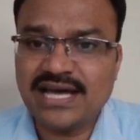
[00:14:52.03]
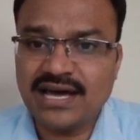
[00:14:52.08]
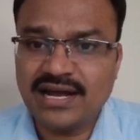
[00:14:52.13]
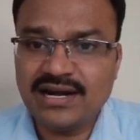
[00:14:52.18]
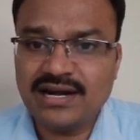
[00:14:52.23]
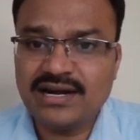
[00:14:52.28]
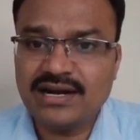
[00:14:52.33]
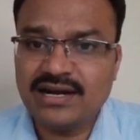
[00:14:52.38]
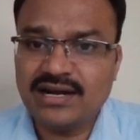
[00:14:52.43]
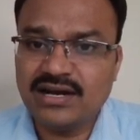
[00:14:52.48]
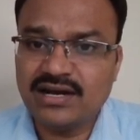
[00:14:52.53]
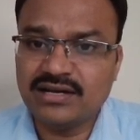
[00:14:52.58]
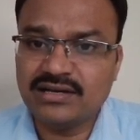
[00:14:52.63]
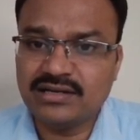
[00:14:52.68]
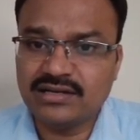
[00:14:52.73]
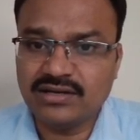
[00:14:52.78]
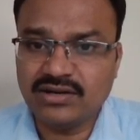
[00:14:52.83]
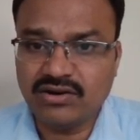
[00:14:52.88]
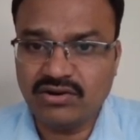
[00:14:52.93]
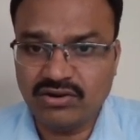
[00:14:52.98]
are
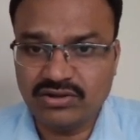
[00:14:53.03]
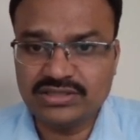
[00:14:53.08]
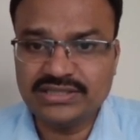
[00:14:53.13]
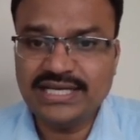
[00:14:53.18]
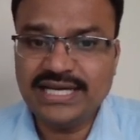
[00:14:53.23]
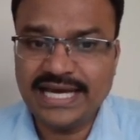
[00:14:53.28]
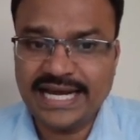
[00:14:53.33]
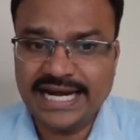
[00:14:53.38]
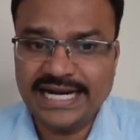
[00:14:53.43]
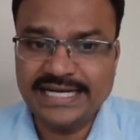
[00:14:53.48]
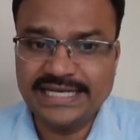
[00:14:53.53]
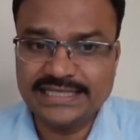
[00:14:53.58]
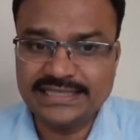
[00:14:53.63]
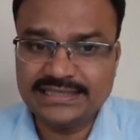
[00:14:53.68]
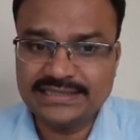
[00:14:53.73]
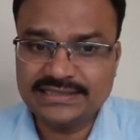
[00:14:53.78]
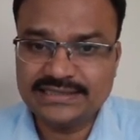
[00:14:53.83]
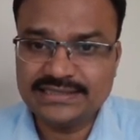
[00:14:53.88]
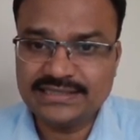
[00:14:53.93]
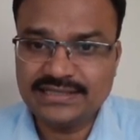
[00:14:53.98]
on the credit,
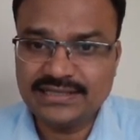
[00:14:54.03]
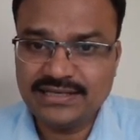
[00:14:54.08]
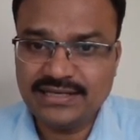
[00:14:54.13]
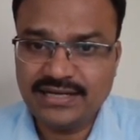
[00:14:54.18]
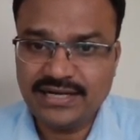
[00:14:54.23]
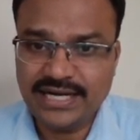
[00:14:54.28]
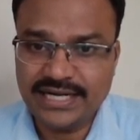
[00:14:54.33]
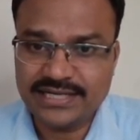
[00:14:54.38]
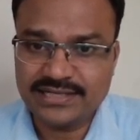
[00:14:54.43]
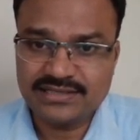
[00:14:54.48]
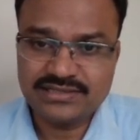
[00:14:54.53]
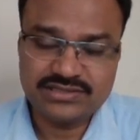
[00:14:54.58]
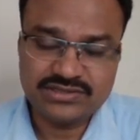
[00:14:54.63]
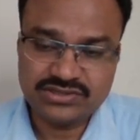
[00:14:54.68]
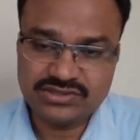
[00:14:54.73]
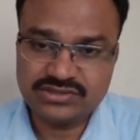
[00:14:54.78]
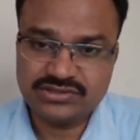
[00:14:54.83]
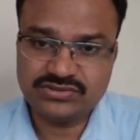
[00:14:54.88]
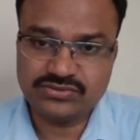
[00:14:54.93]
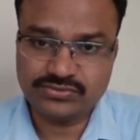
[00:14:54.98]
right?
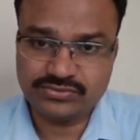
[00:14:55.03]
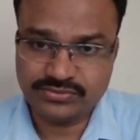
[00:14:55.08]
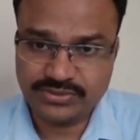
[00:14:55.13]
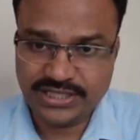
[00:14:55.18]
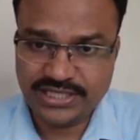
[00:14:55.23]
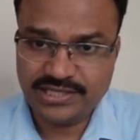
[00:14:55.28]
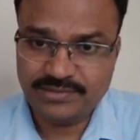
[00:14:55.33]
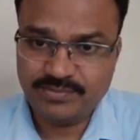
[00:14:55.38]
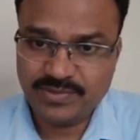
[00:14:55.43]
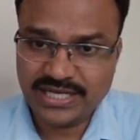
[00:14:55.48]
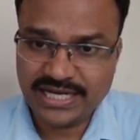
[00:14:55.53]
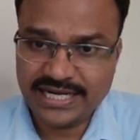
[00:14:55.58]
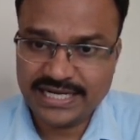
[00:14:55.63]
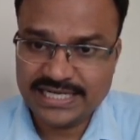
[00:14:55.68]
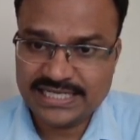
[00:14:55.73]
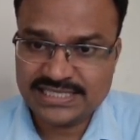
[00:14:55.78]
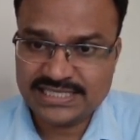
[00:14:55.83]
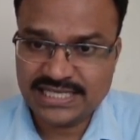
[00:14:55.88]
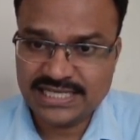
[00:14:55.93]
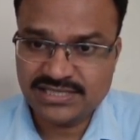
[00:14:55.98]
So if
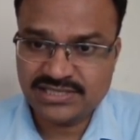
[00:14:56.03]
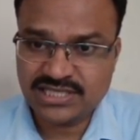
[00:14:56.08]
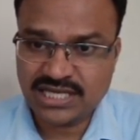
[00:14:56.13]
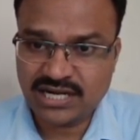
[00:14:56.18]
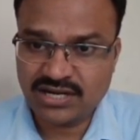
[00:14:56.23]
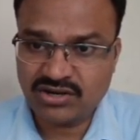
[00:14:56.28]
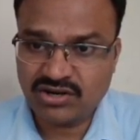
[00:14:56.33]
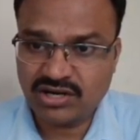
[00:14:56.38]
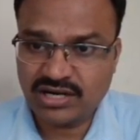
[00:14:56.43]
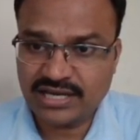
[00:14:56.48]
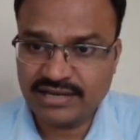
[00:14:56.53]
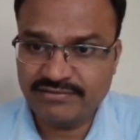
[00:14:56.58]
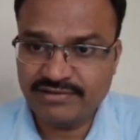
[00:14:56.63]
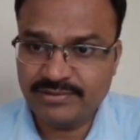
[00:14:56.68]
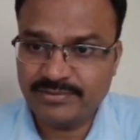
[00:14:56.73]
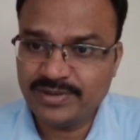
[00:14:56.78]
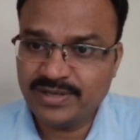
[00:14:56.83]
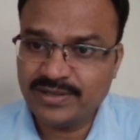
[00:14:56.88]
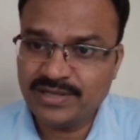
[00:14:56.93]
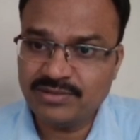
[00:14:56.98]
credit sales are not
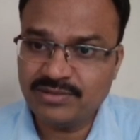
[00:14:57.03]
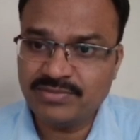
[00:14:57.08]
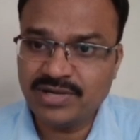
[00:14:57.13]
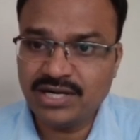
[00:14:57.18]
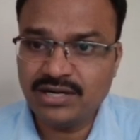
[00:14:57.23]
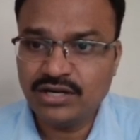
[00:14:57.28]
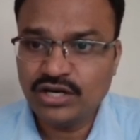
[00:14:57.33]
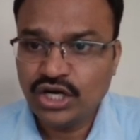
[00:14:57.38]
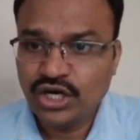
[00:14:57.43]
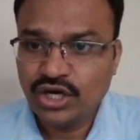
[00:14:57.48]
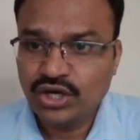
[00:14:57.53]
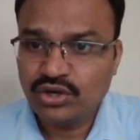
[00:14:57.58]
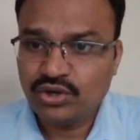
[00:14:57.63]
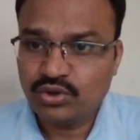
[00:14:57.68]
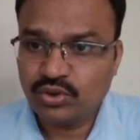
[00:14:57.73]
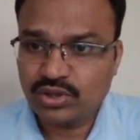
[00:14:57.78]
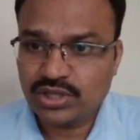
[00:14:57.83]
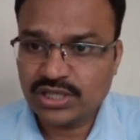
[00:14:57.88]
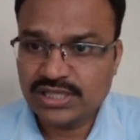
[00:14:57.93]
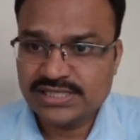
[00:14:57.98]
available,
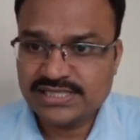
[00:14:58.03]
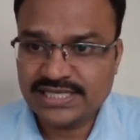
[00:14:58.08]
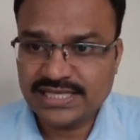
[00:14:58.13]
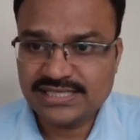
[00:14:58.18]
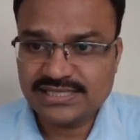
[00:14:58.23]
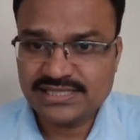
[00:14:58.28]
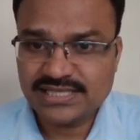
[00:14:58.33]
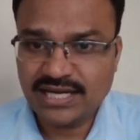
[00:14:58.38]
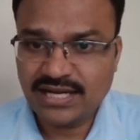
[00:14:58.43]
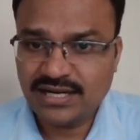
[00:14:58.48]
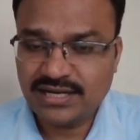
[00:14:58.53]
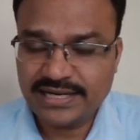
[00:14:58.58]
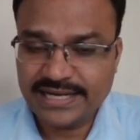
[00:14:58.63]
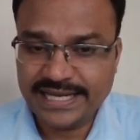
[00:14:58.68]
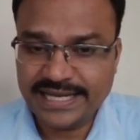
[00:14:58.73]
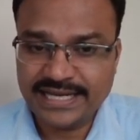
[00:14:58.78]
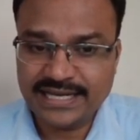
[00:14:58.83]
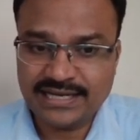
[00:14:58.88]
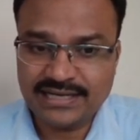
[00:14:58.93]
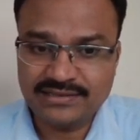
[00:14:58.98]
total sales are
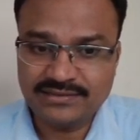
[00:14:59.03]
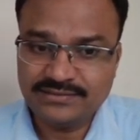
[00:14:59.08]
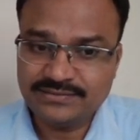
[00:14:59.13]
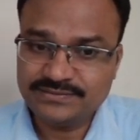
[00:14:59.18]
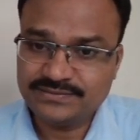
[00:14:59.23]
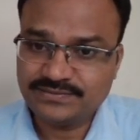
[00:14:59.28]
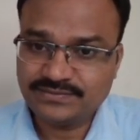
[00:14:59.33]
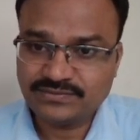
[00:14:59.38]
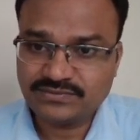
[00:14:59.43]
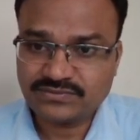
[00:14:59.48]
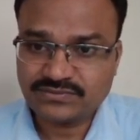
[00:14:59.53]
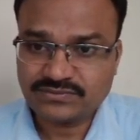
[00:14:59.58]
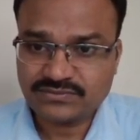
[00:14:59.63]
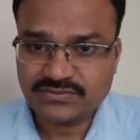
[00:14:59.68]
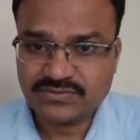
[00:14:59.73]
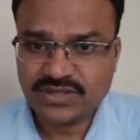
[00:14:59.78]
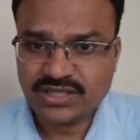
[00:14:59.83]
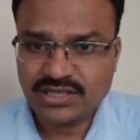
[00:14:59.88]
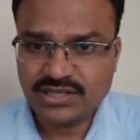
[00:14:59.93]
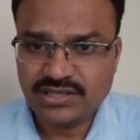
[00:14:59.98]
taken
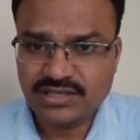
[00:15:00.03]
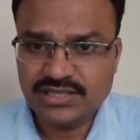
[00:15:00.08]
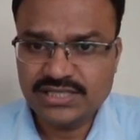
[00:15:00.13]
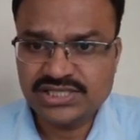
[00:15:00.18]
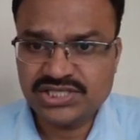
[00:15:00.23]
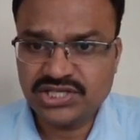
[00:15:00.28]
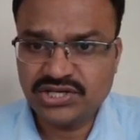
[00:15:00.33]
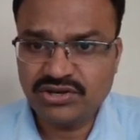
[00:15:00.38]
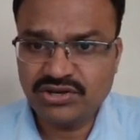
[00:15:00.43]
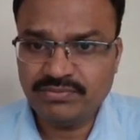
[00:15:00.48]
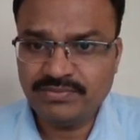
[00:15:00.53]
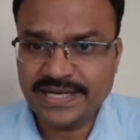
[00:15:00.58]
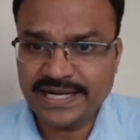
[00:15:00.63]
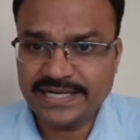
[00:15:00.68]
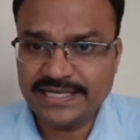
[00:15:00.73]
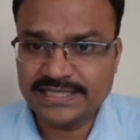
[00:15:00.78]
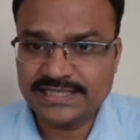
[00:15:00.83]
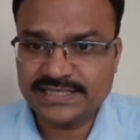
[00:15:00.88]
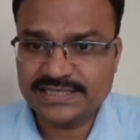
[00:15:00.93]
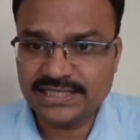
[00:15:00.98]
instead of
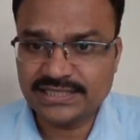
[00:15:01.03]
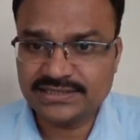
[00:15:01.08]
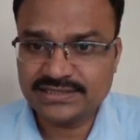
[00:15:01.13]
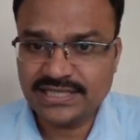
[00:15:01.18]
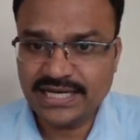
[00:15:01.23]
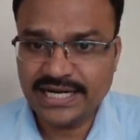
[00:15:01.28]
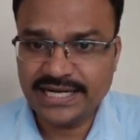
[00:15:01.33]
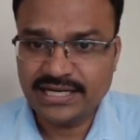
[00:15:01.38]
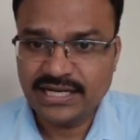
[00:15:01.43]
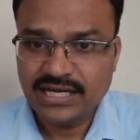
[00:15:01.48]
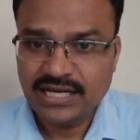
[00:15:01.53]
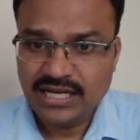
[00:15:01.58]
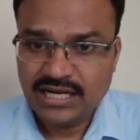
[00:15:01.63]
credit sales, right?